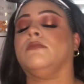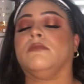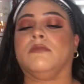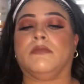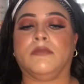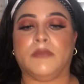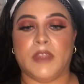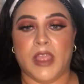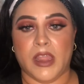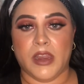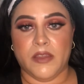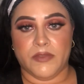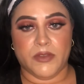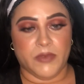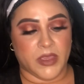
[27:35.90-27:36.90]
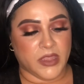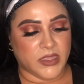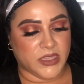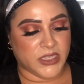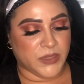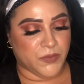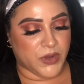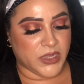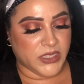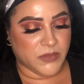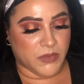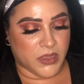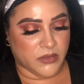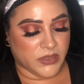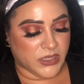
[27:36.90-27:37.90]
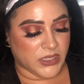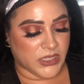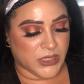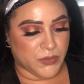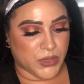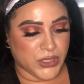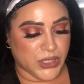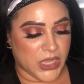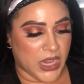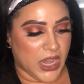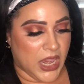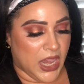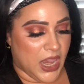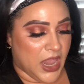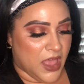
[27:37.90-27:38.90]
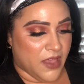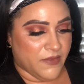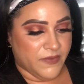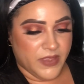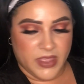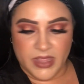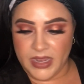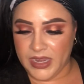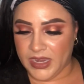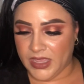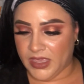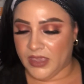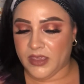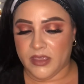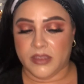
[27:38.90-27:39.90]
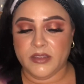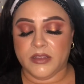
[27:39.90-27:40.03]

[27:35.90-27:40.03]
I love the way that this spray smells. It smells lovely.